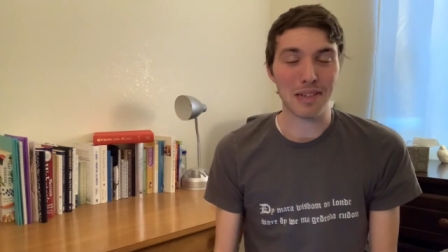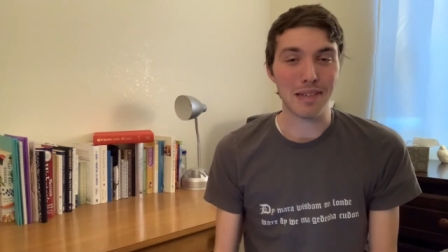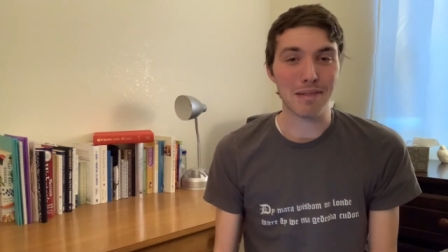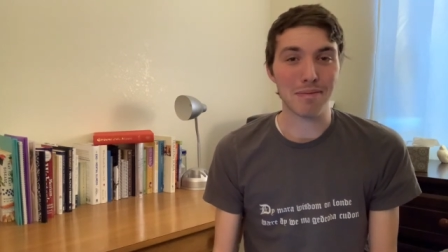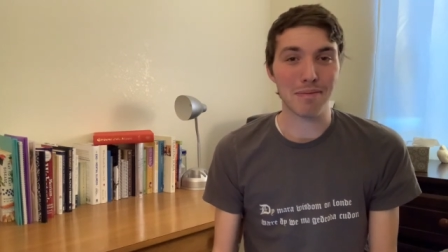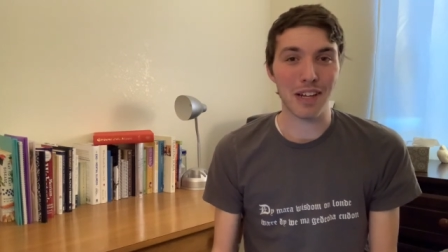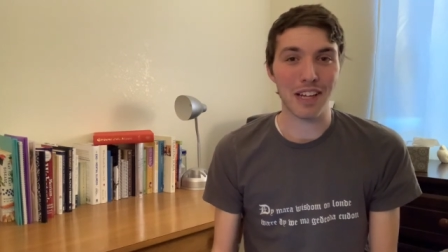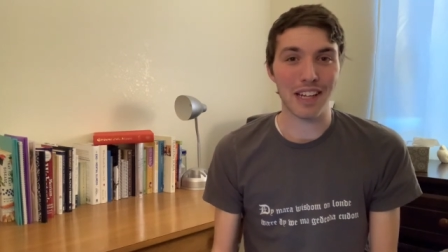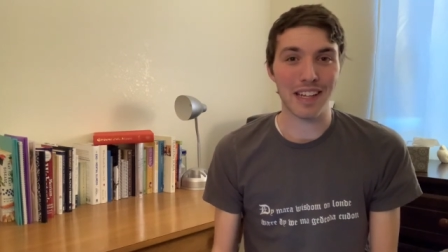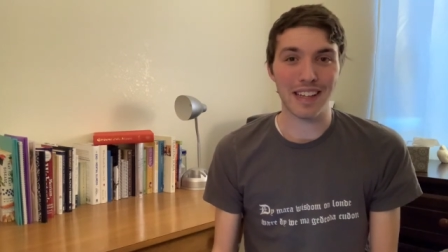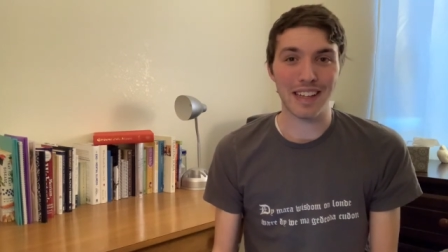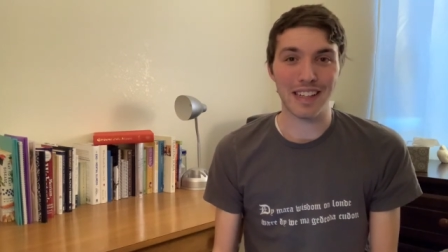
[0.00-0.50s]

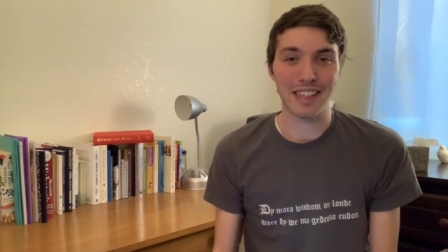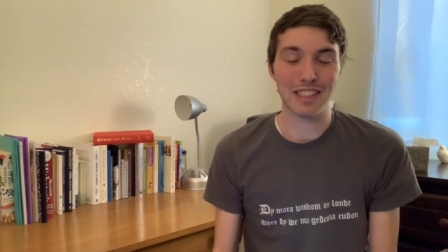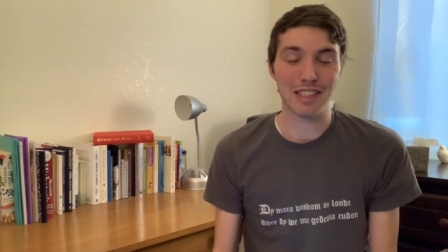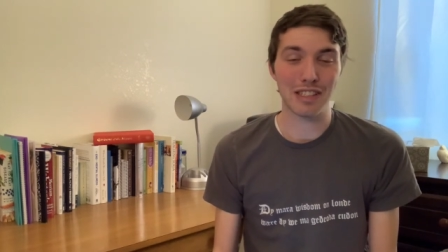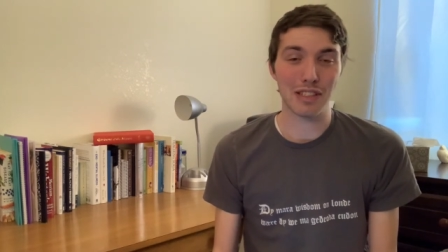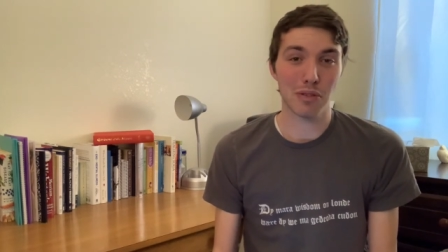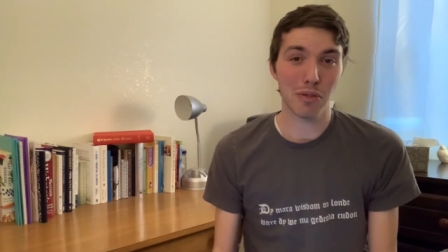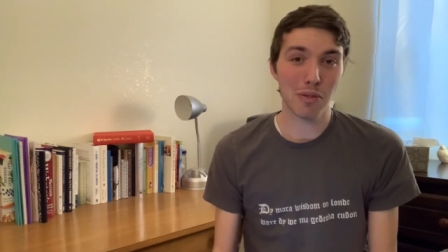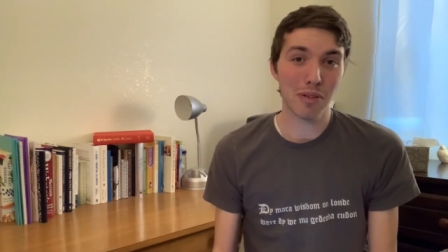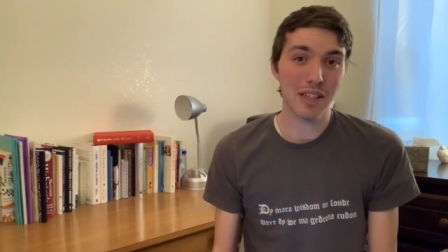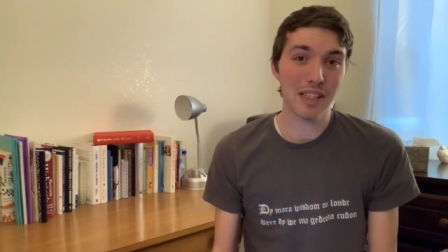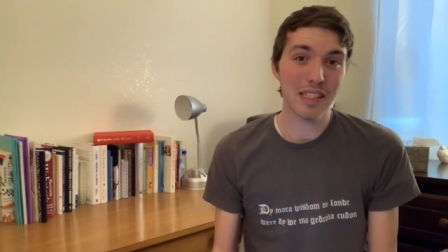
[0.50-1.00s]
but the
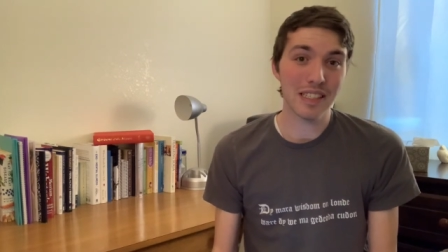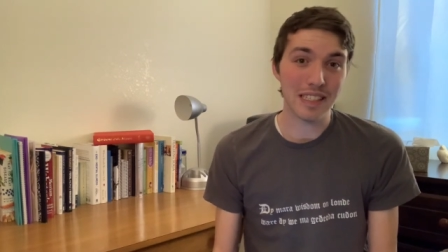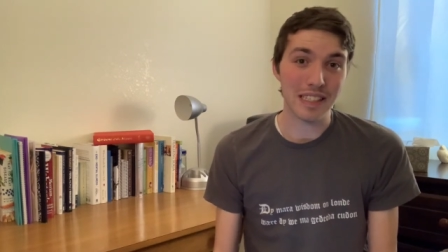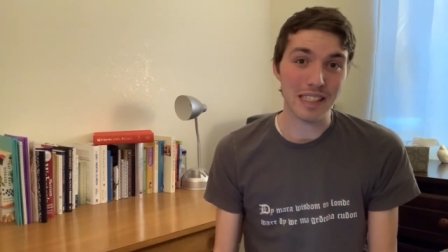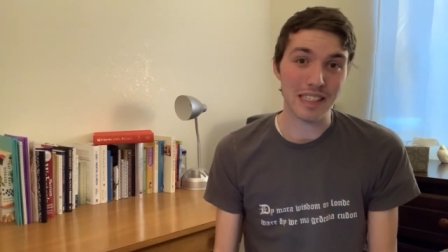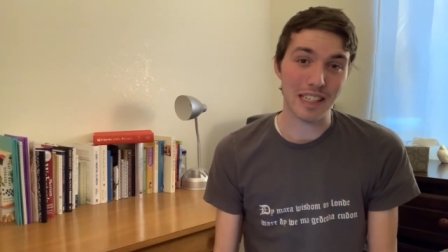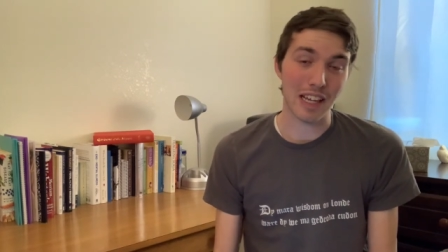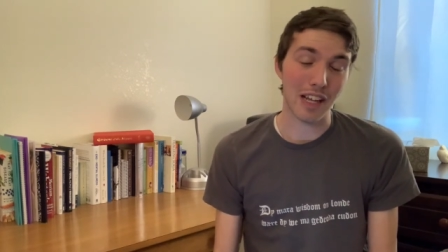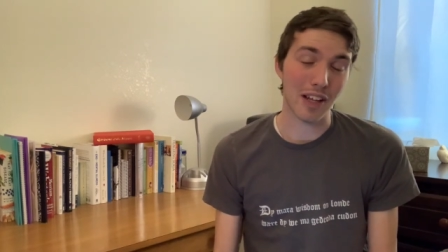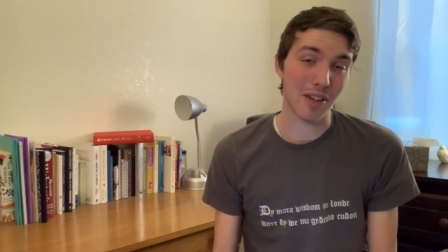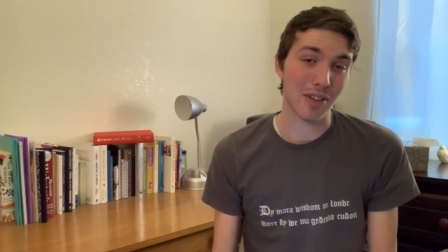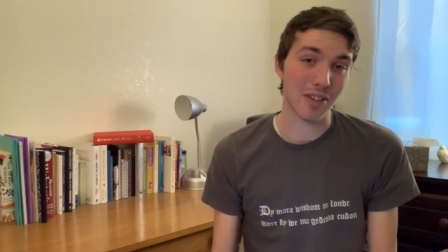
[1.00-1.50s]
stories he
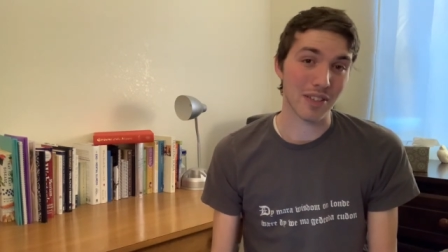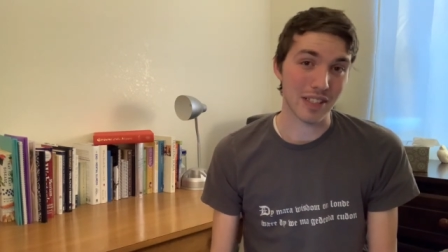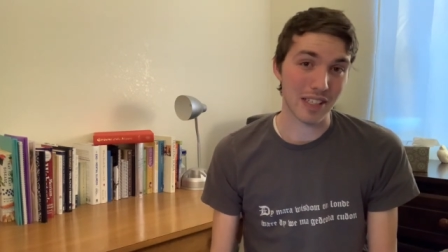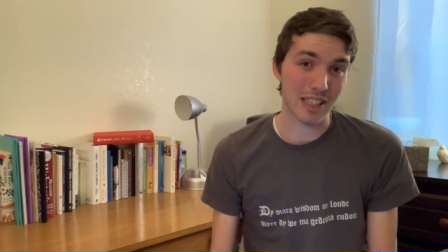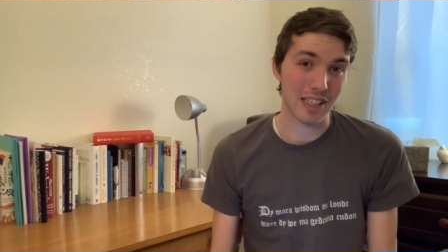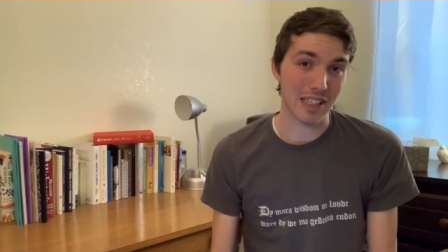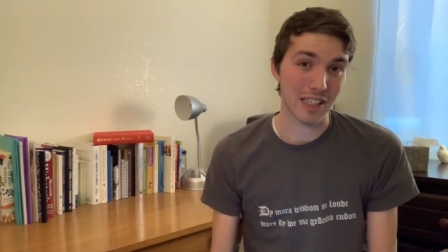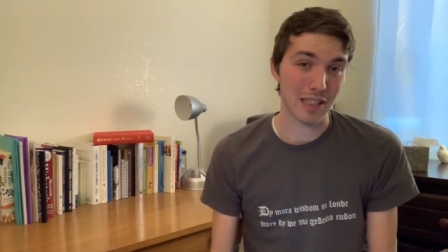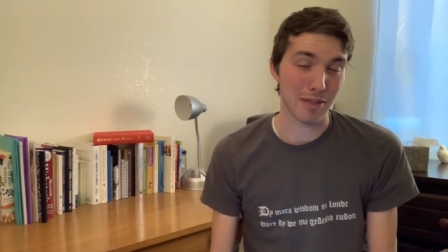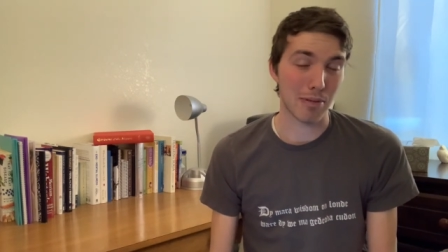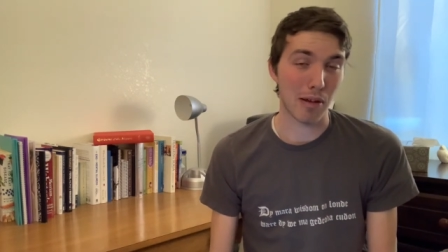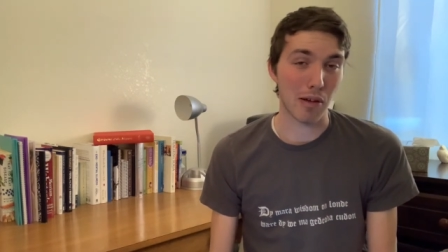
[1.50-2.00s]
tells in
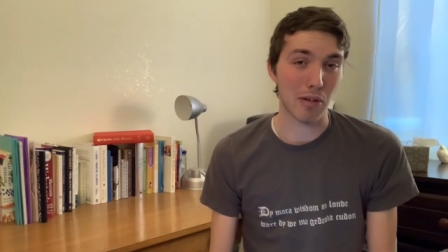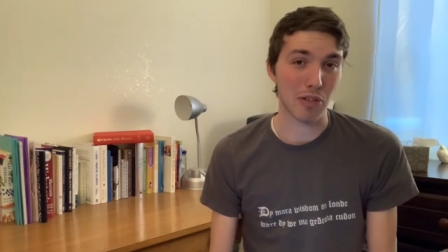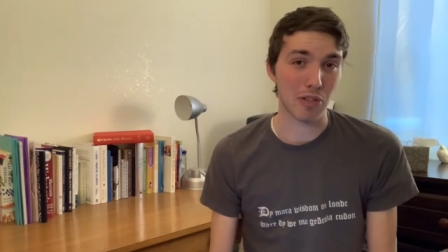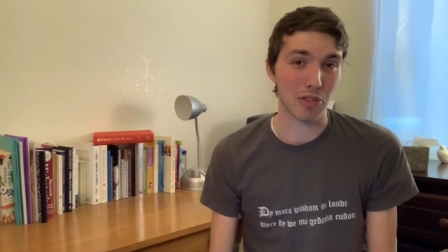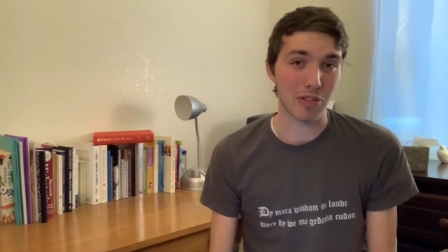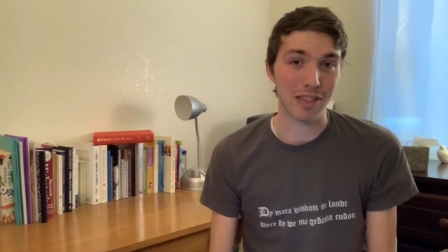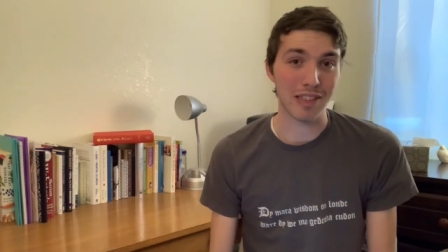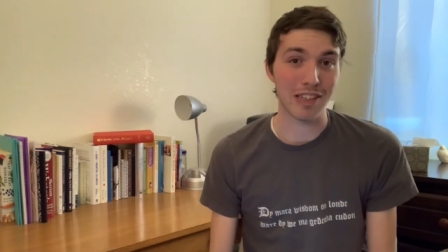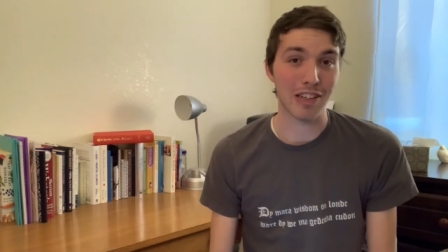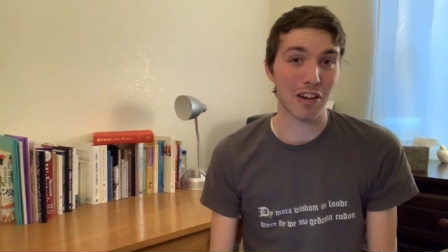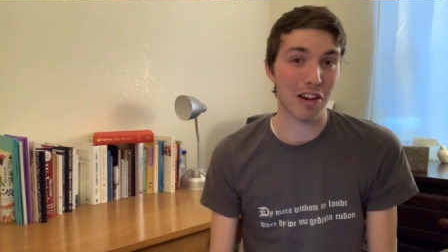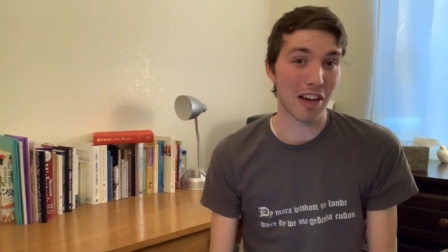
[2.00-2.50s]
his
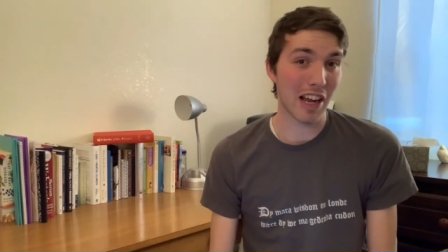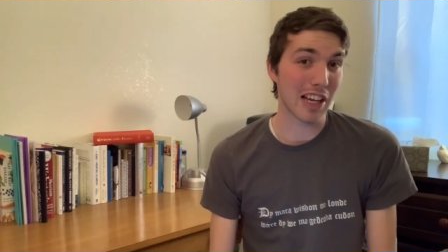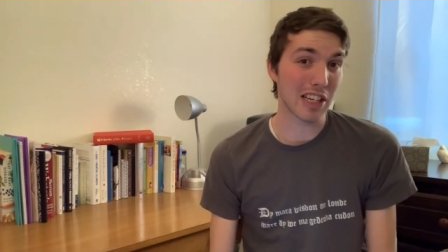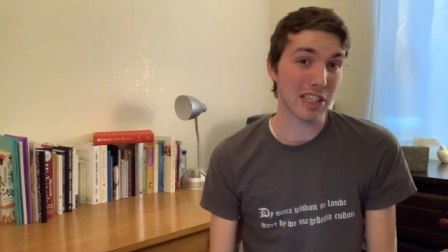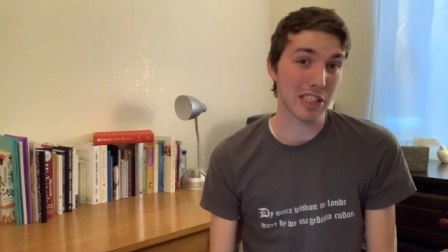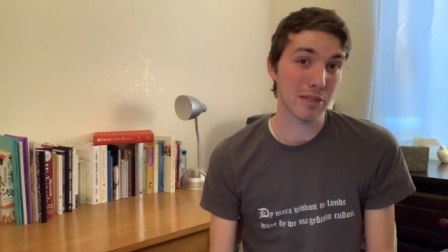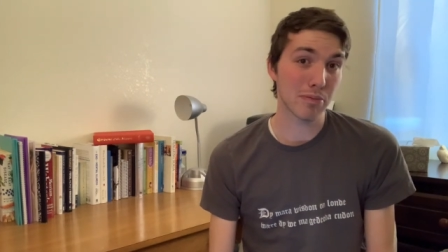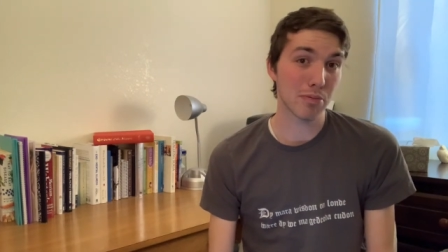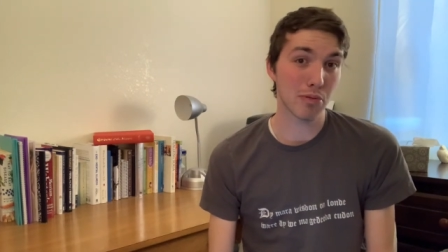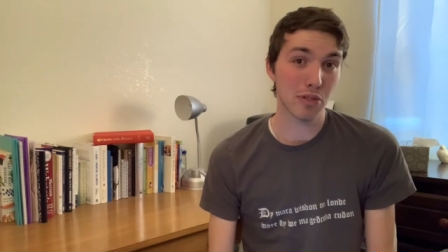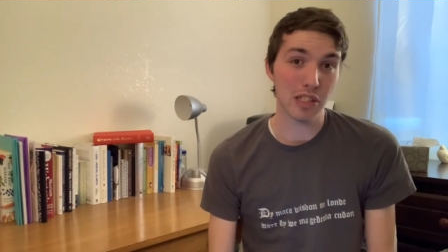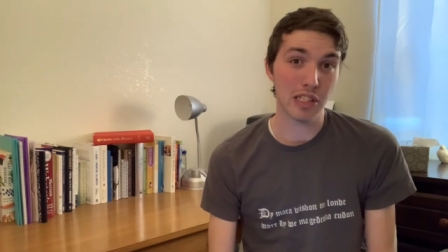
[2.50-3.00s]
poetry are actually
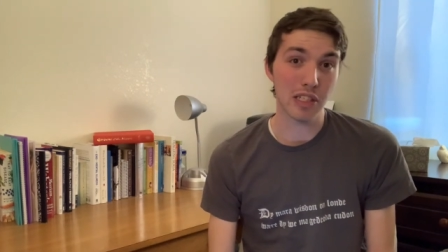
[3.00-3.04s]
pretty